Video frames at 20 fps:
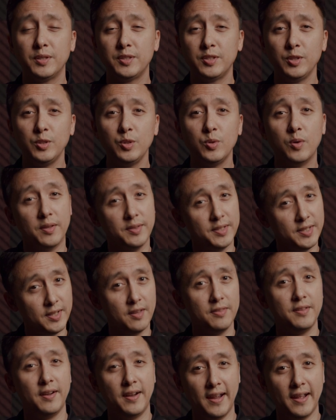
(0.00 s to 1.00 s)
two, on the
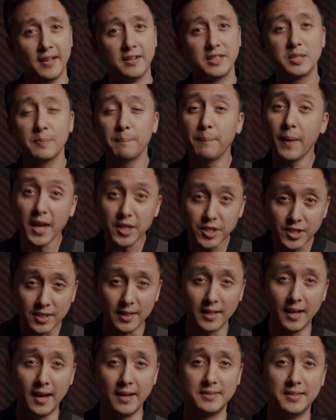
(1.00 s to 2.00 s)
other hand,
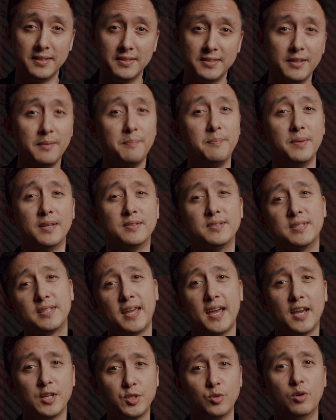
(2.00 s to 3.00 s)
specializes in men's
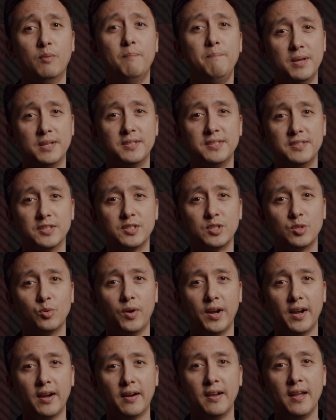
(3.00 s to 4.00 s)
casual business
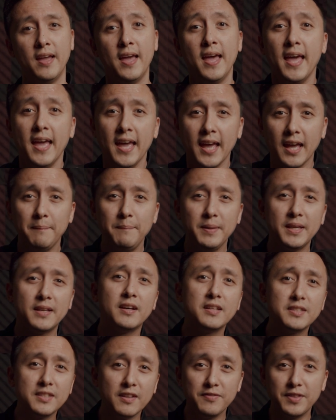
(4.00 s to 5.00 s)
wear. And
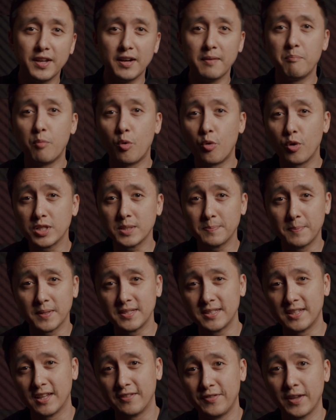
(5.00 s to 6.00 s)
because of their more
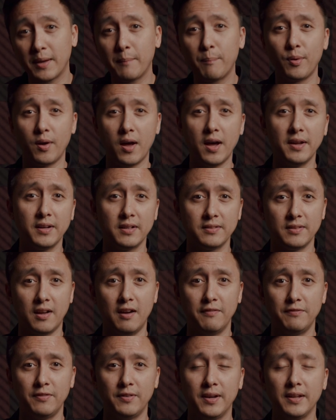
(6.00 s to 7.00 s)
specific product
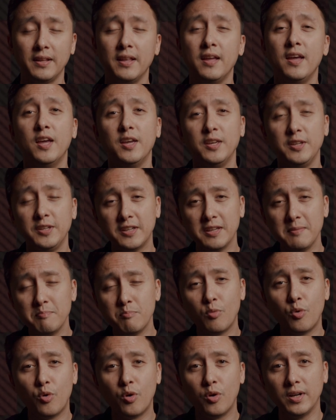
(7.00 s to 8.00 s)
offering, you can
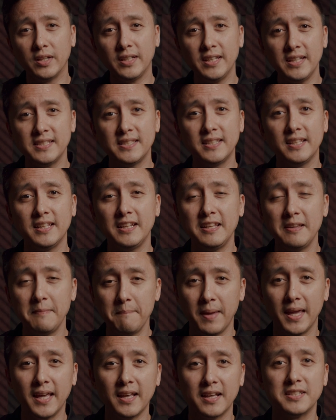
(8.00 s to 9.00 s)
more easily
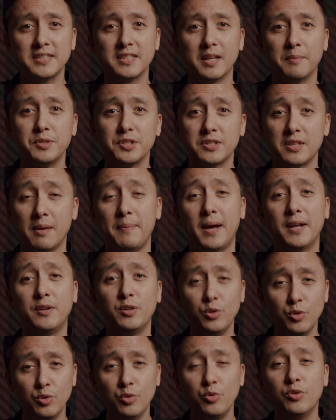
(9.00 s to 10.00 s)
make assumptions about
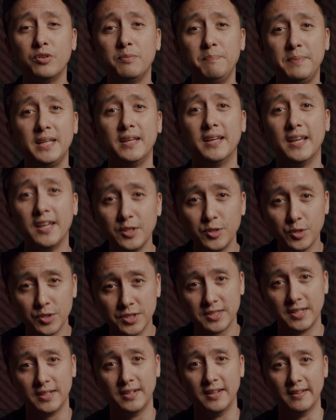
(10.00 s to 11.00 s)
who would be
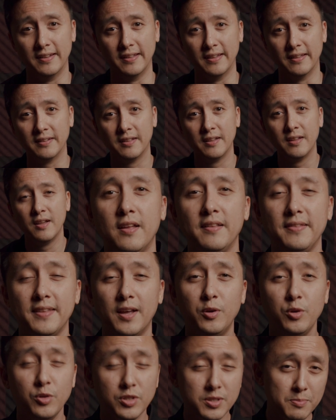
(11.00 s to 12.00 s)
interested in it.
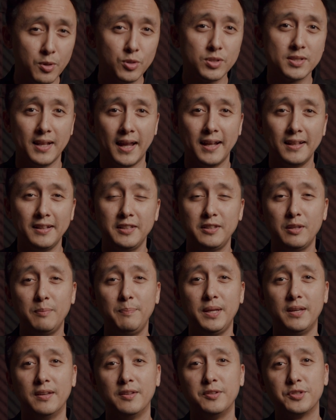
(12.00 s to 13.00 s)
Now, who's most likely to
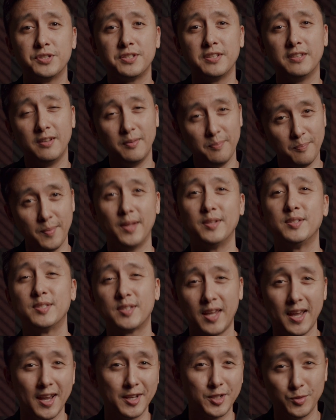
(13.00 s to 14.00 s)
be interested in men's
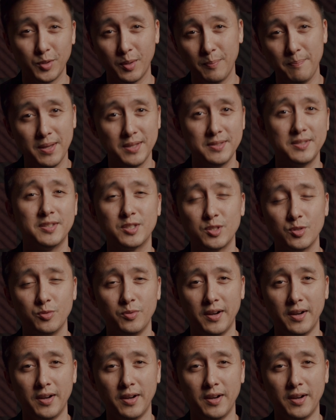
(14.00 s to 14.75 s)
casual business